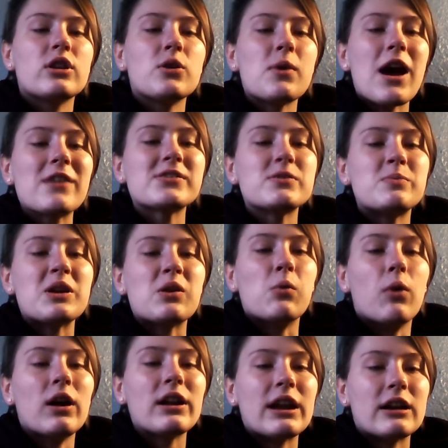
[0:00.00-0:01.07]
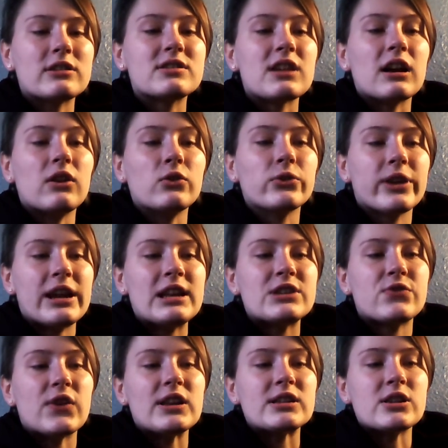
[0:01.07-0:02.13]
You have to pick one hairstyle for
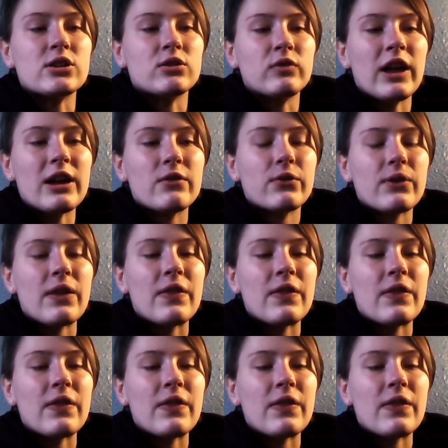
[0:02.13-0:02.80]
each phase in your life,